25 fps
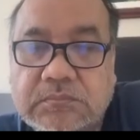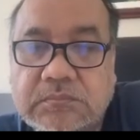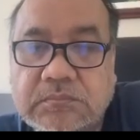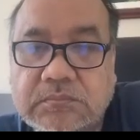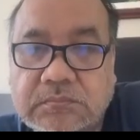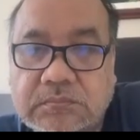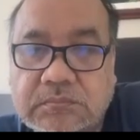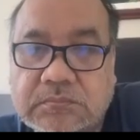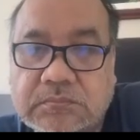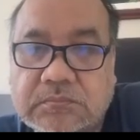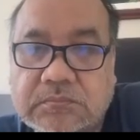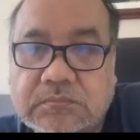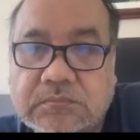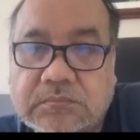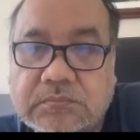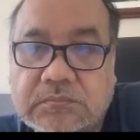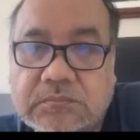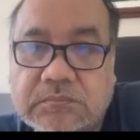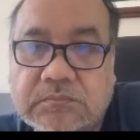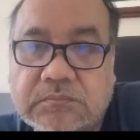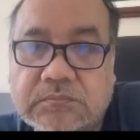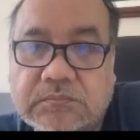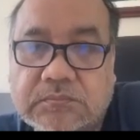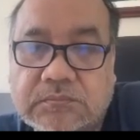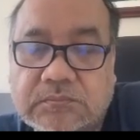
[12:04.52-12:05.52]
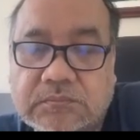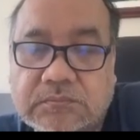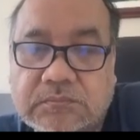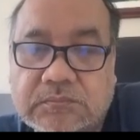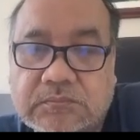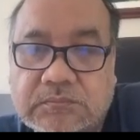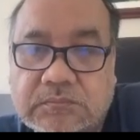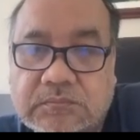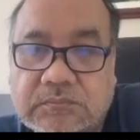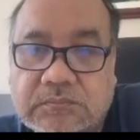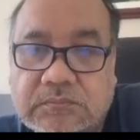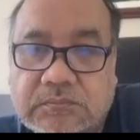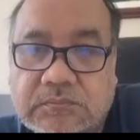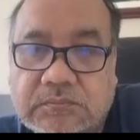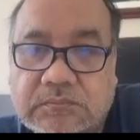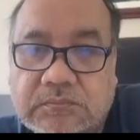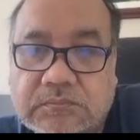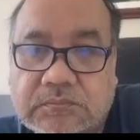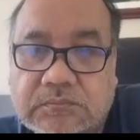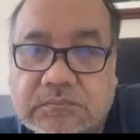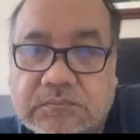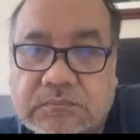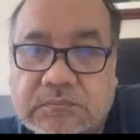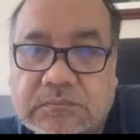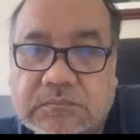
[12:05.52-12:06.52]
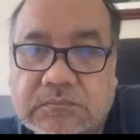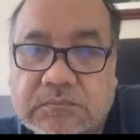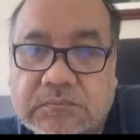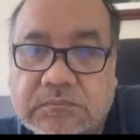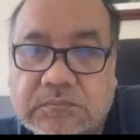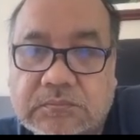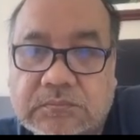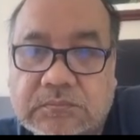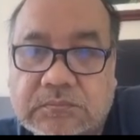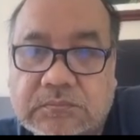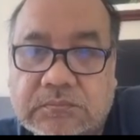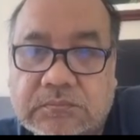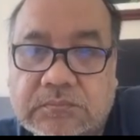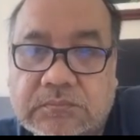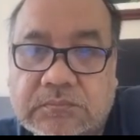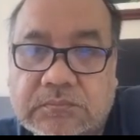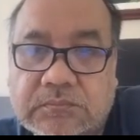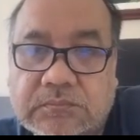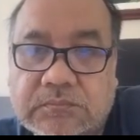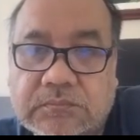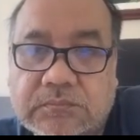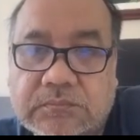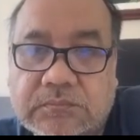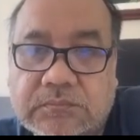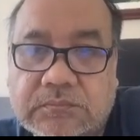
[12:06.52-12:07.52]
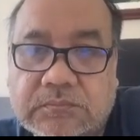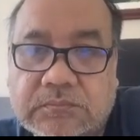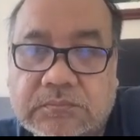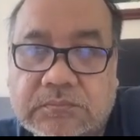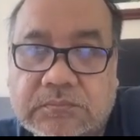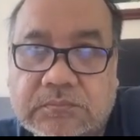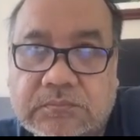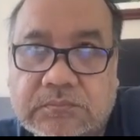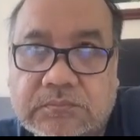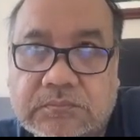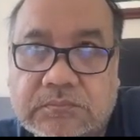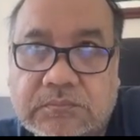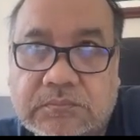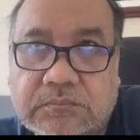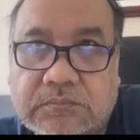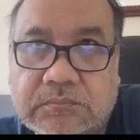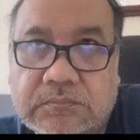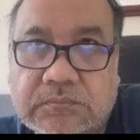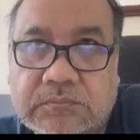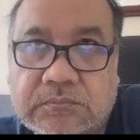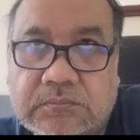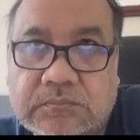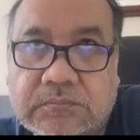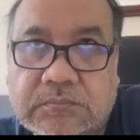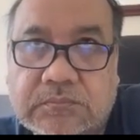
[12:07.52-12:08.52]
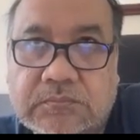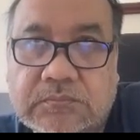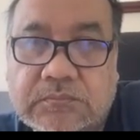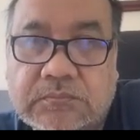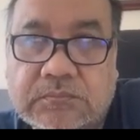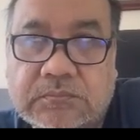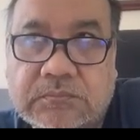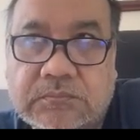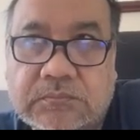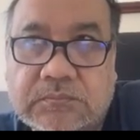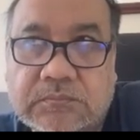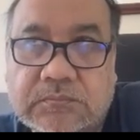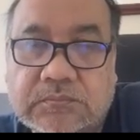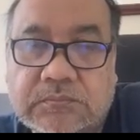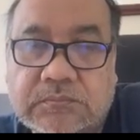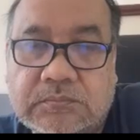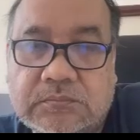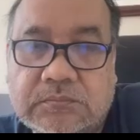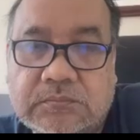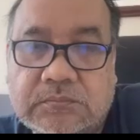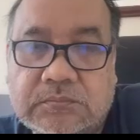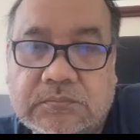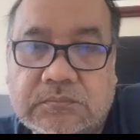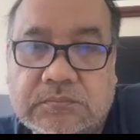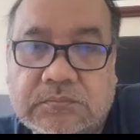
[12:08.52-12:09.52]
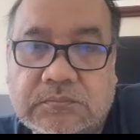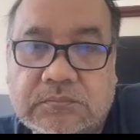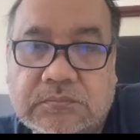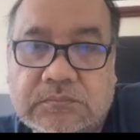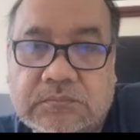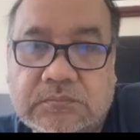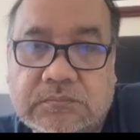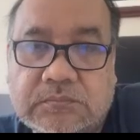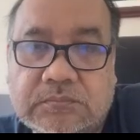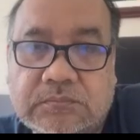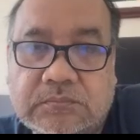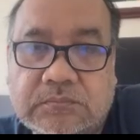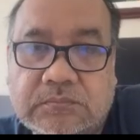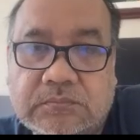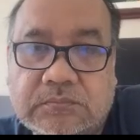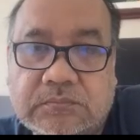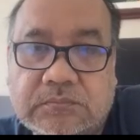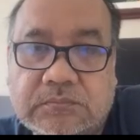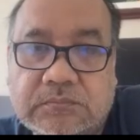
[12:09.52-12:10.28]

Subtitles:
[no speech]